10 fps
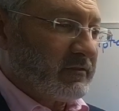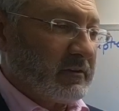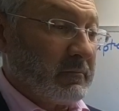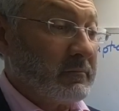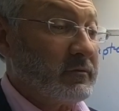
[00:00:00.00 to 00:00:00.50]

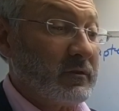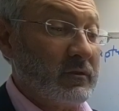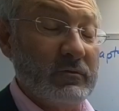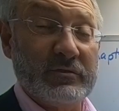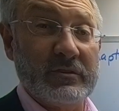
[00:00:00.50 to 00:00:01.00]
some
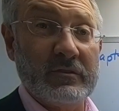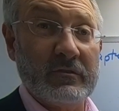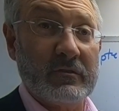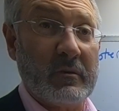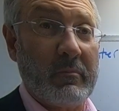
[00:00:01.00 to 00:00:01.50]

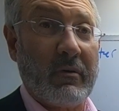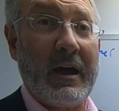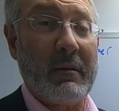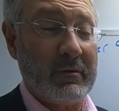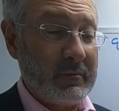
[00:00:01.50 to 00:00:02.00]
solutions to
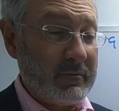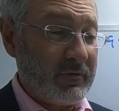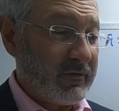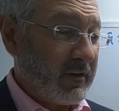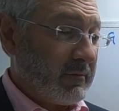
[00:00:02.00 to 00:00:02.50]
problems
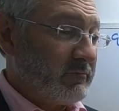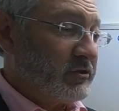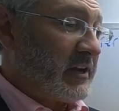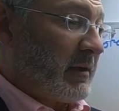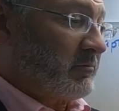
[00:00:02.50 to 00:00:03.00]
from
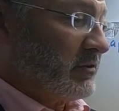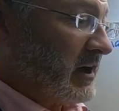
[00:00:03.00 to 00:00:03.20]
Chapter